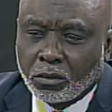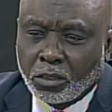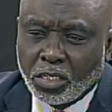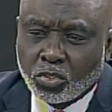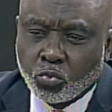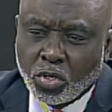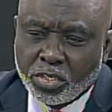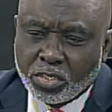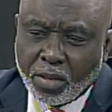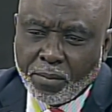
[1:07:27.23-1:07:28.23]
This
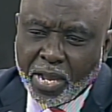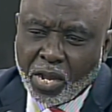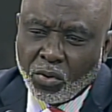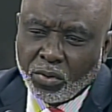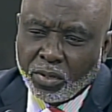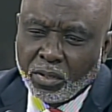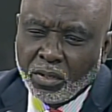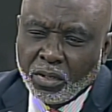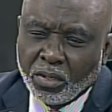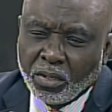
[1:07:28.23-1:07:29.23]
was about
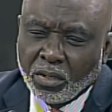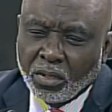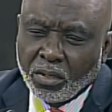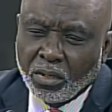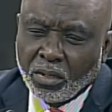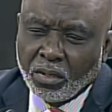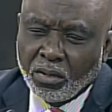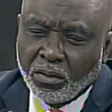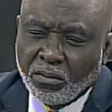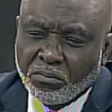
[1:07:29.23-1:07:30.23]

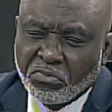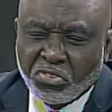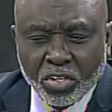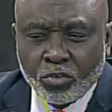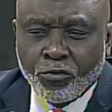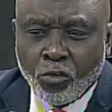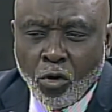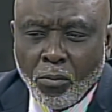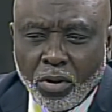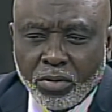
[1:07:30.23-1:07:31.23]
3 to
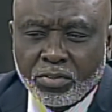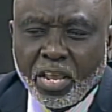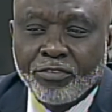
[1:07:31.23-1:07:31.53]
4 months